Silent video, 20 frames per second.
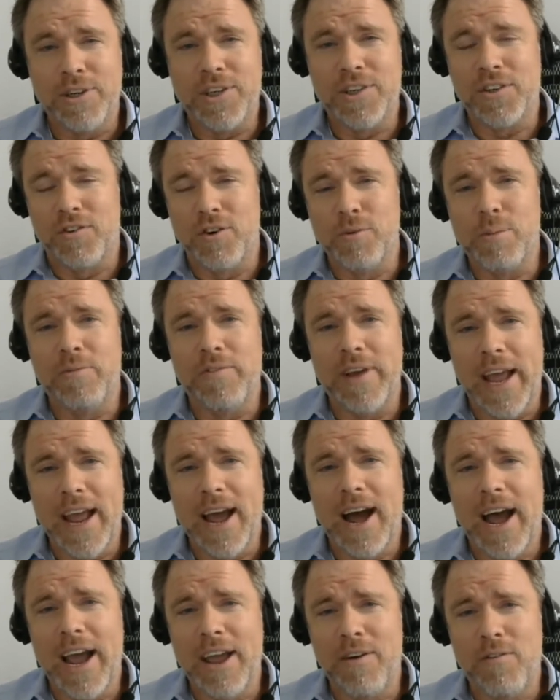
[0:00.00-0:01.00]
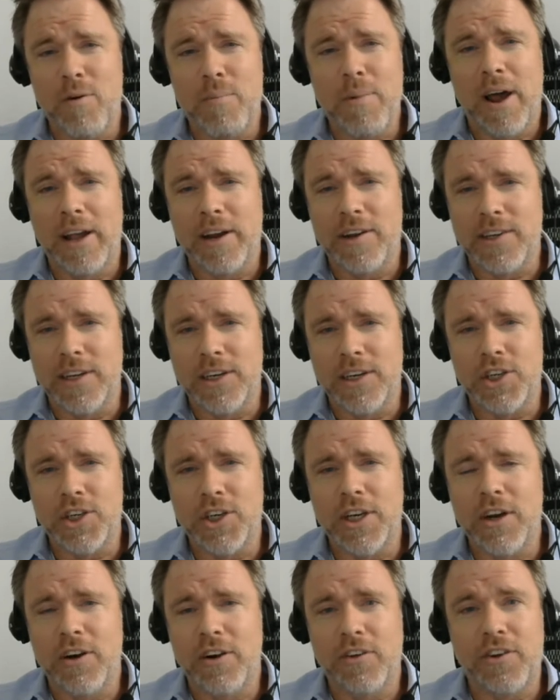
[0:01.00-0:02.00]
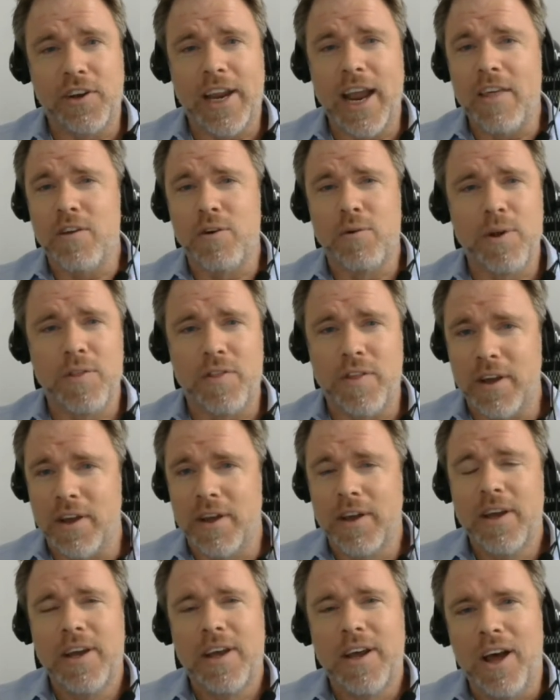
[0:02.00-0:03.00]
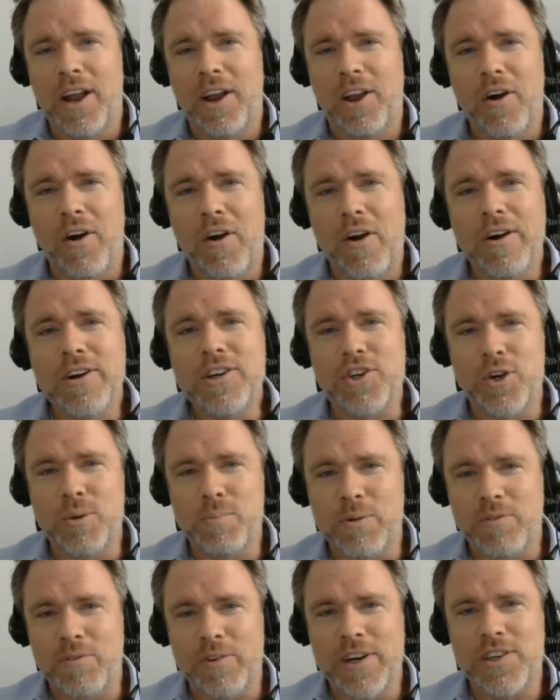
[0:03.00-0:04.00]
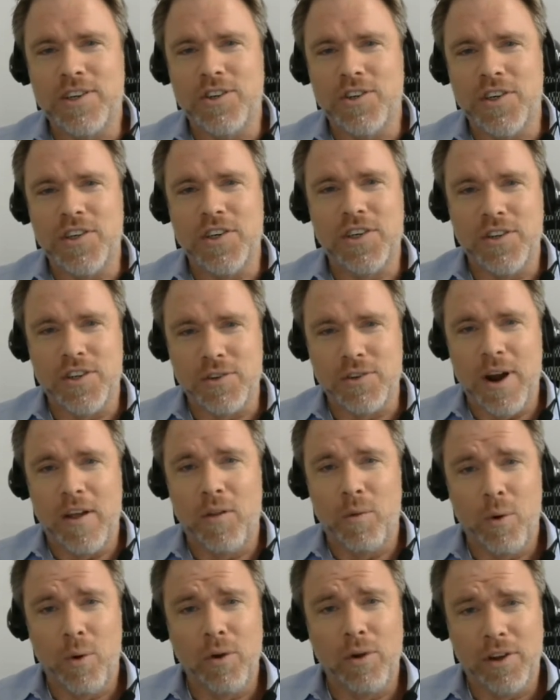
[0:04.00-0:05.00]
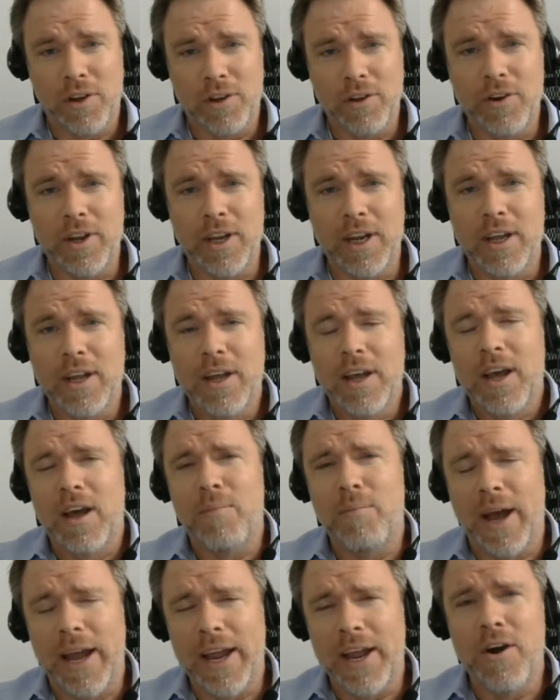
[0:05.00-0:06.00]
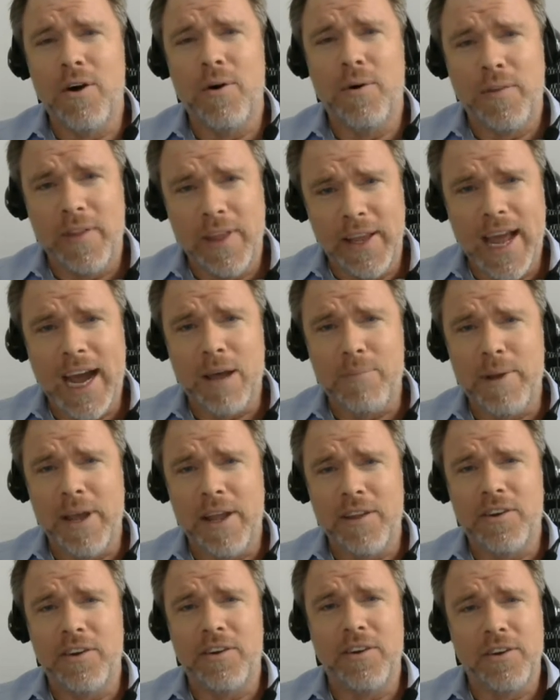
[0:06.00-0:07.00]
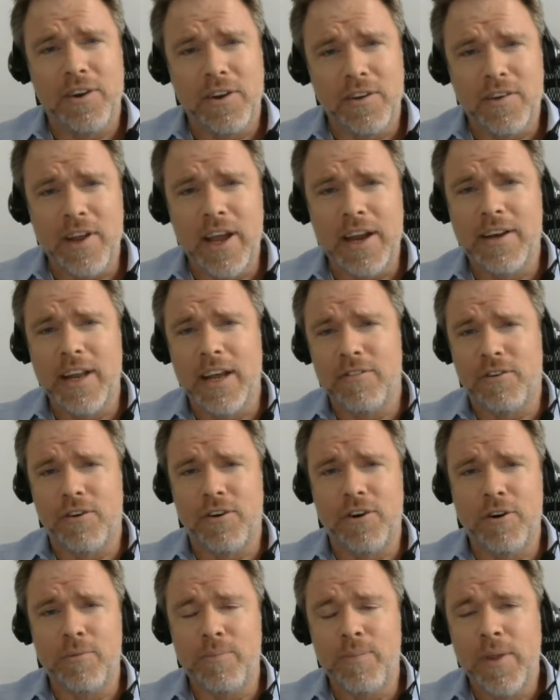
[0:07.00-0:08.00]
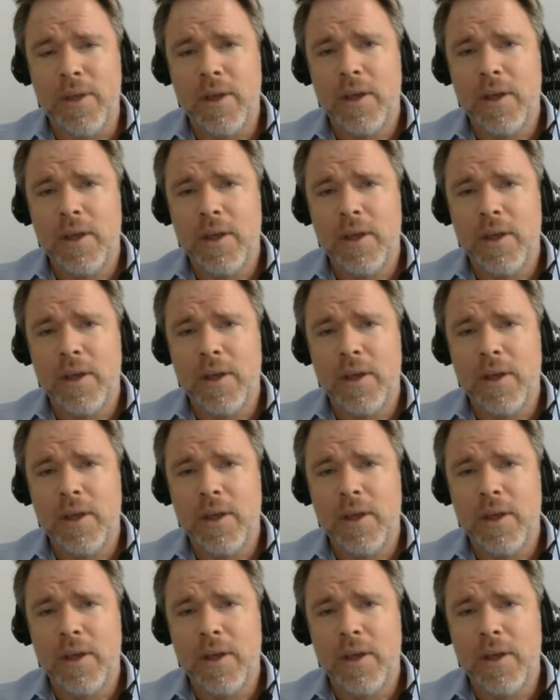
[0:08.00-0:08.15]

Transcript: which is a group of AI and robotics engineers, together with a large group of research institutes around the world, including my own, the Igarapé Institute and SecDev Group.